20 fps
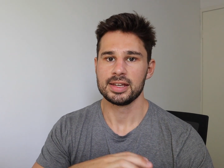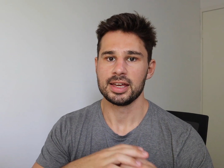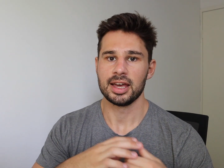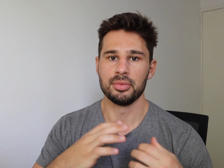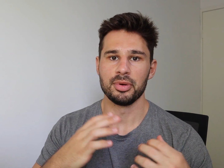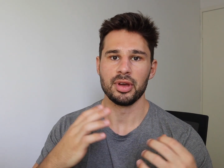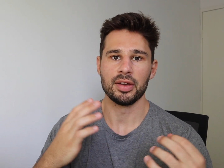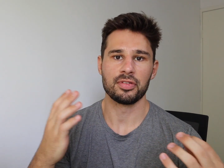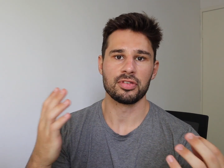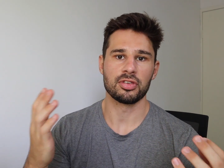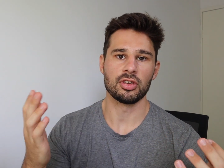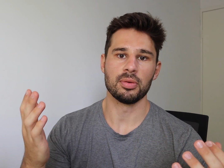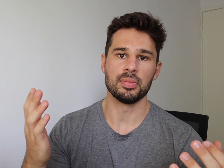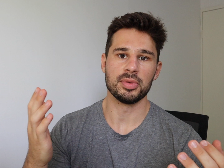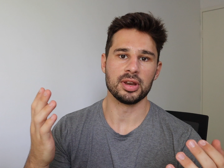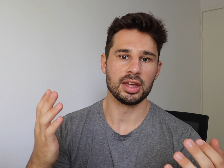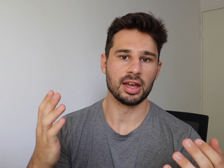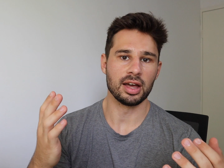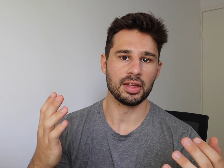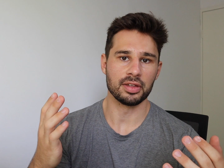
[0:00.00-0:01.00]
And we have so
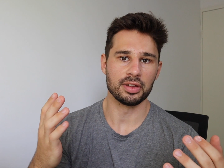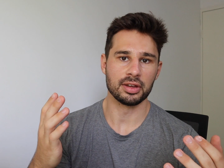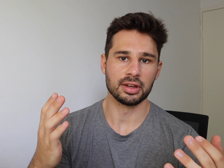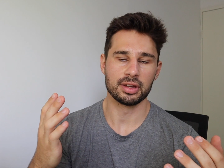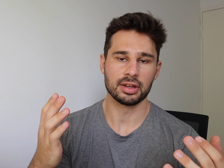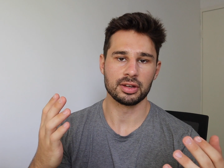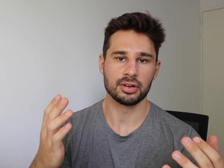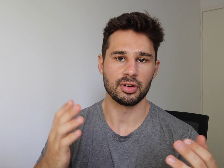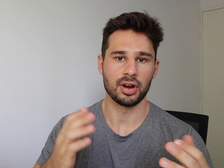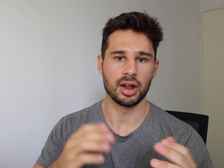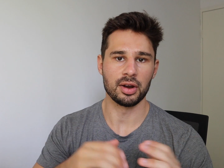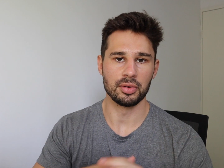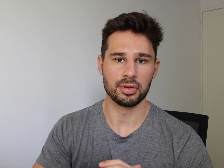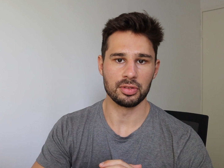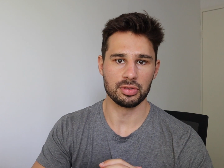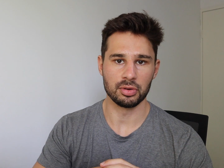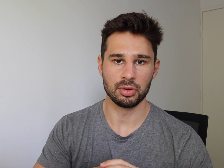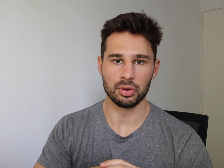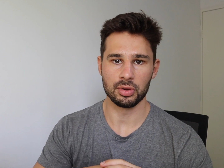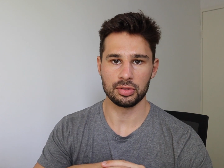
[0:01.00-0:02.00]
many other great
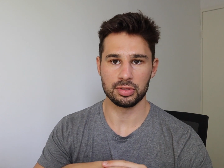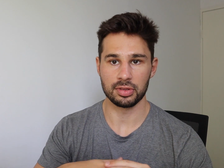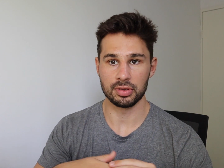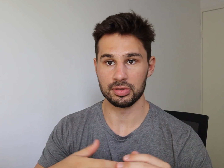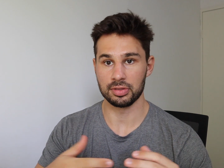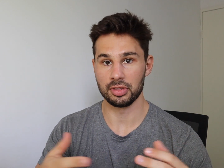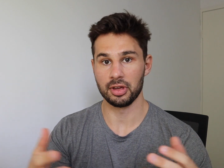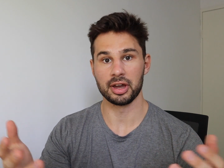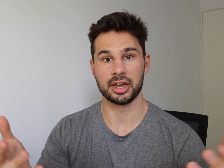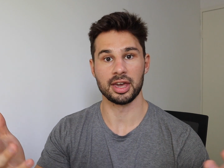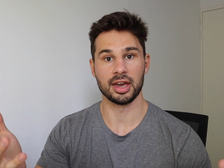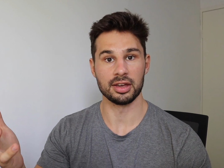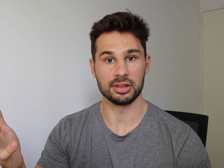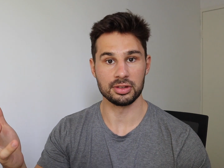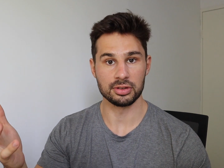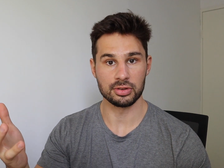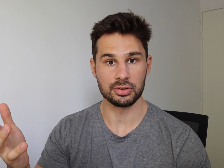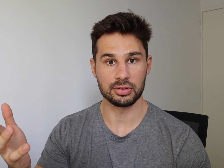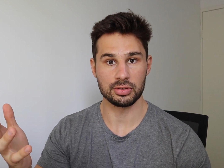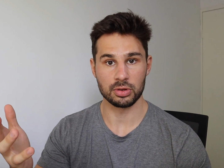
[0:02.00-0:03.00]
resources, like our
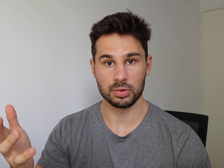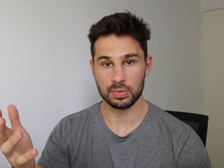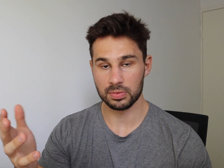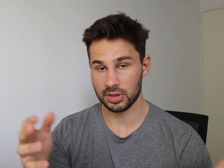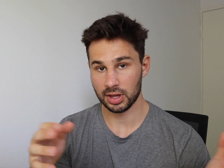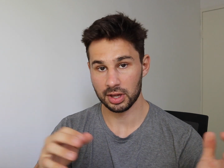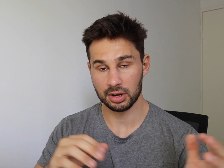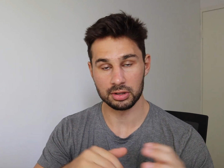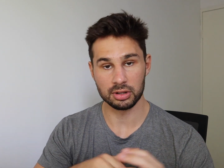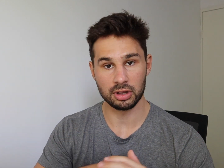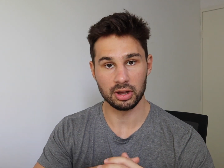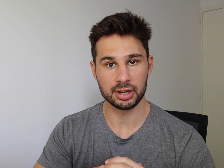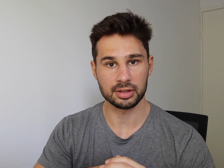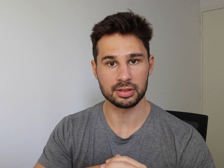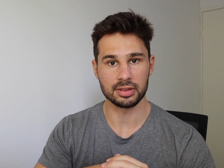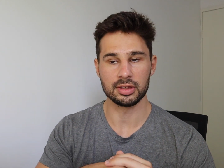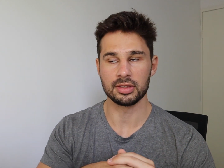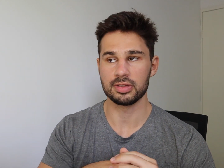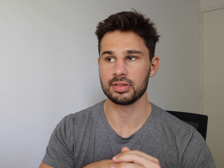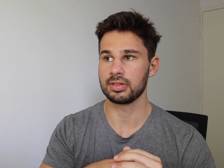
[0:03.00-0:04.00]
YouTube channel, like
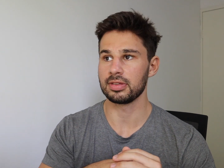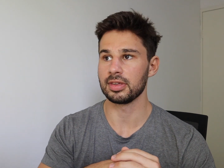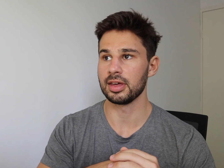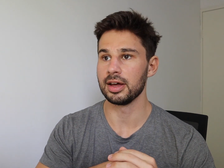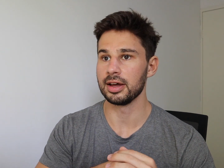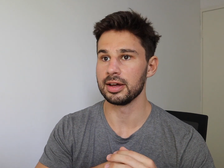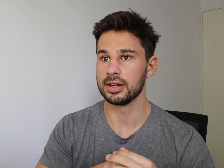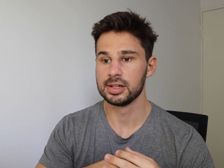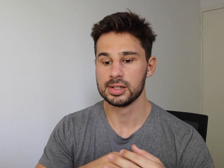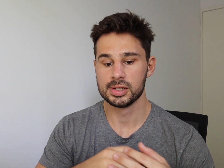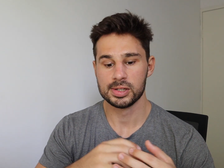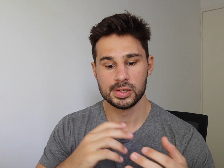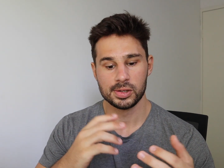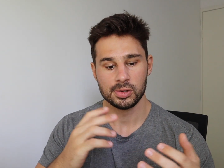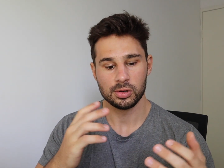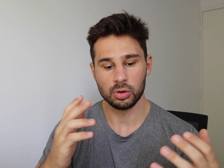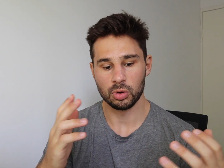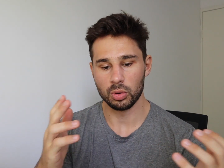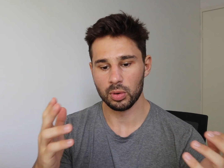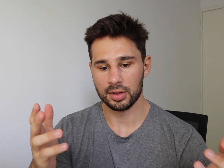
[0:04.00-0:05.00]
this,
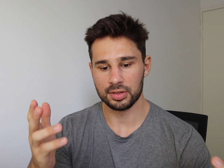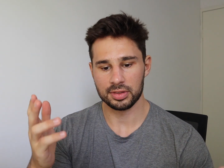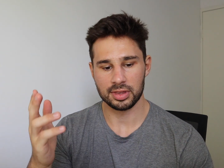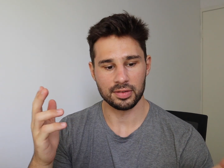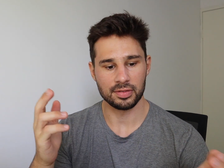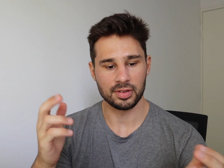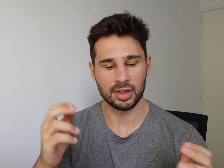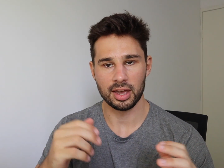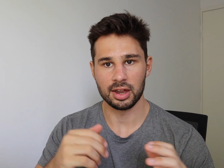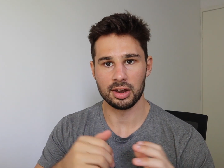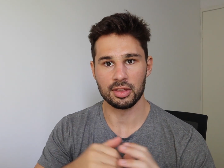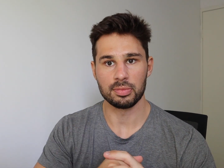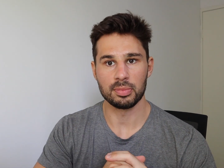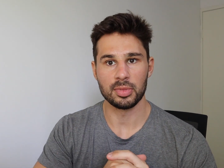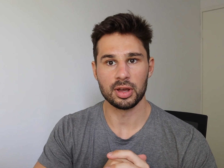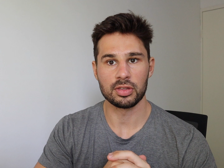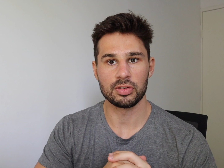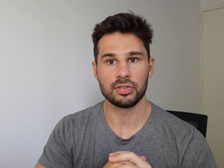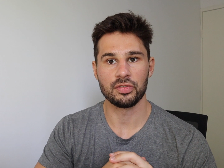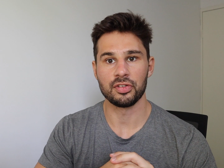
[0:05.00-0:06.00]
always giving out as
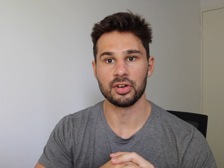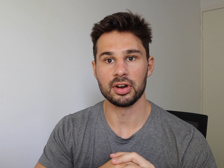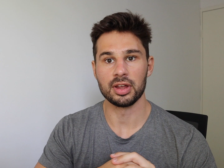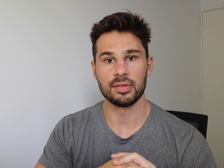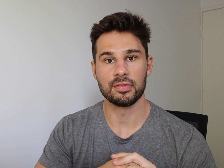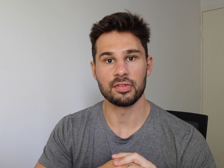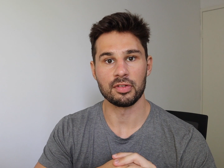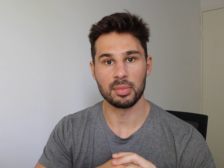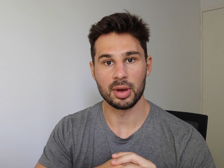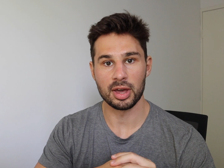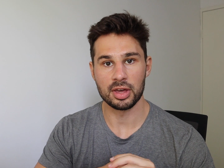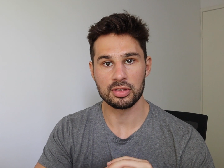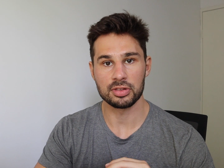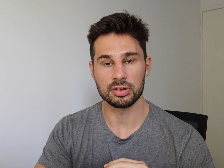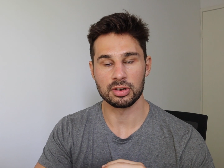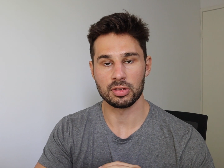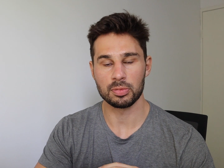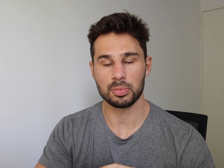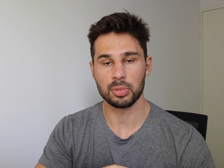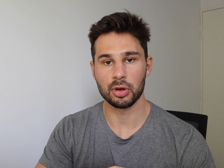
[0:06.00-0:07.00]
much free
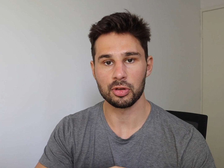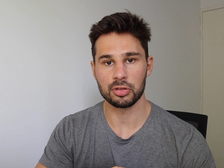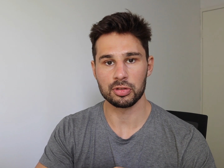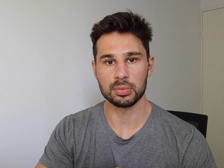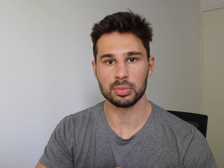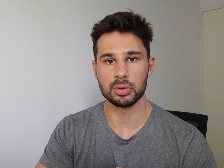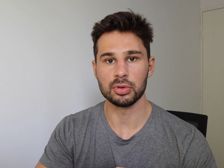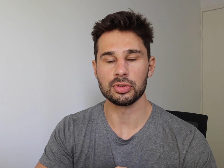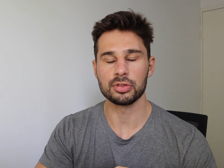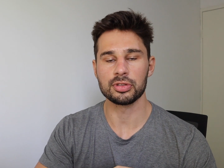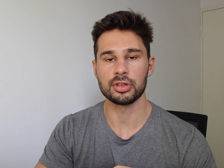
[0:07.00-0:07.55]
information as possible.